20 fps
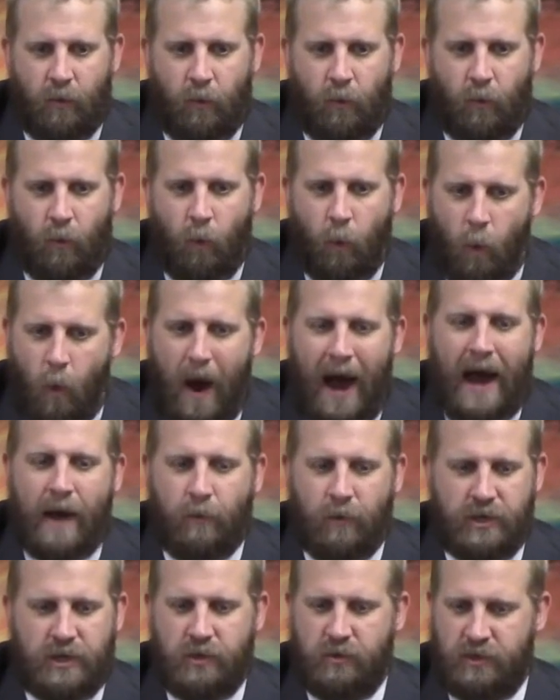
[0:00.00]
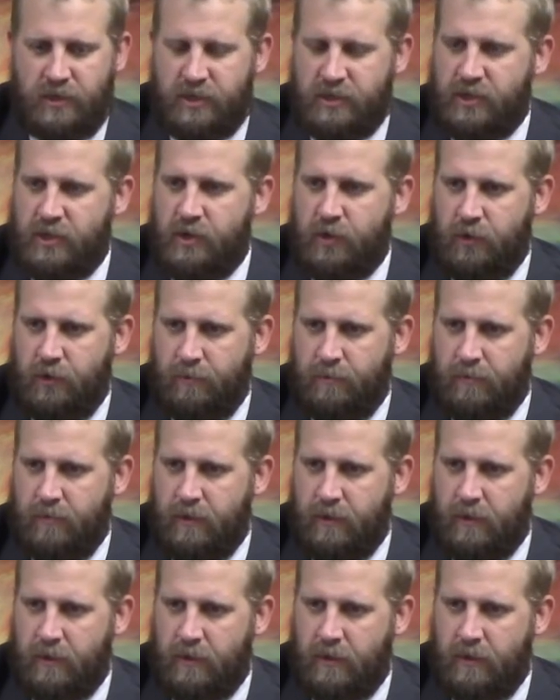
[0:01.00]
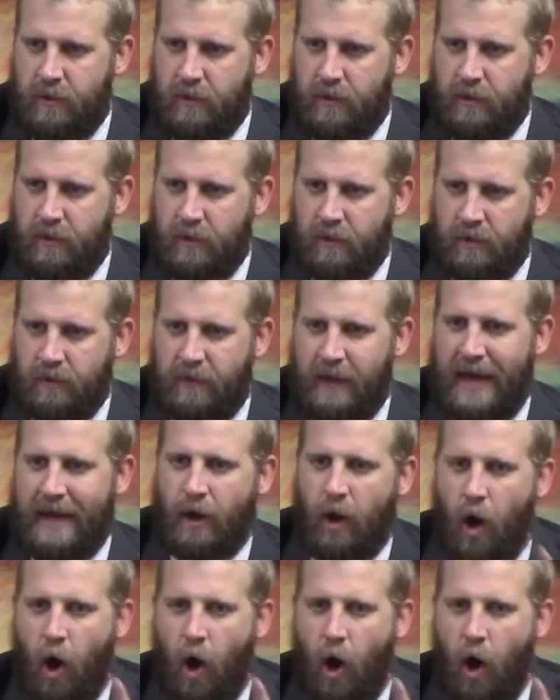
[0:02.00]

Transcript: Why would you assume that